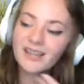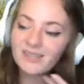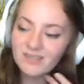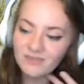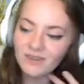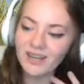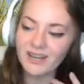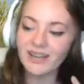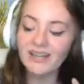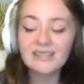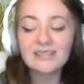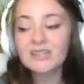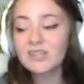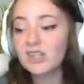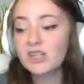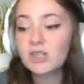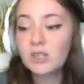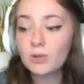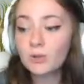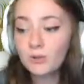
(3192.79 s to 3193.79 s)
It's fine. It's
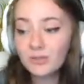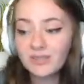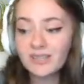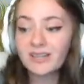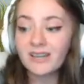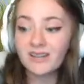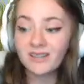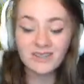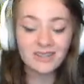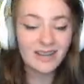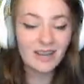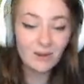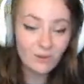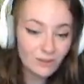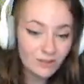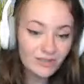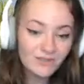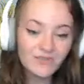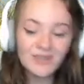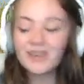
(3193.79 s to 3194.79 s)
actually shorter than
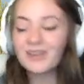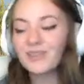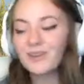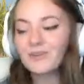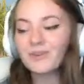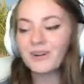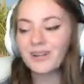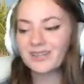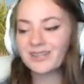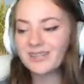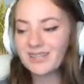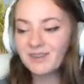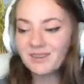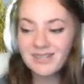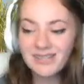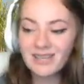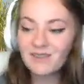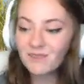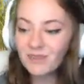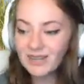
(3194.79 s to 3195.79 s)
all of the other ones, so
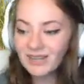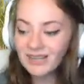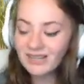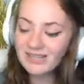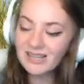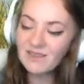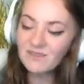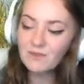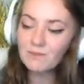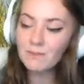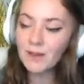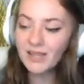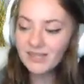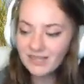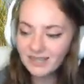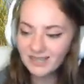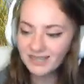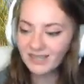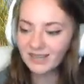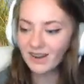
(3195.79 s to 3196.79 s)
it's even
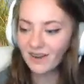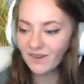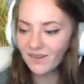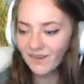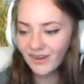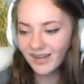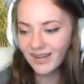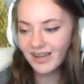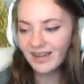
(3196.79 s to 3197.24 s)
better. You know.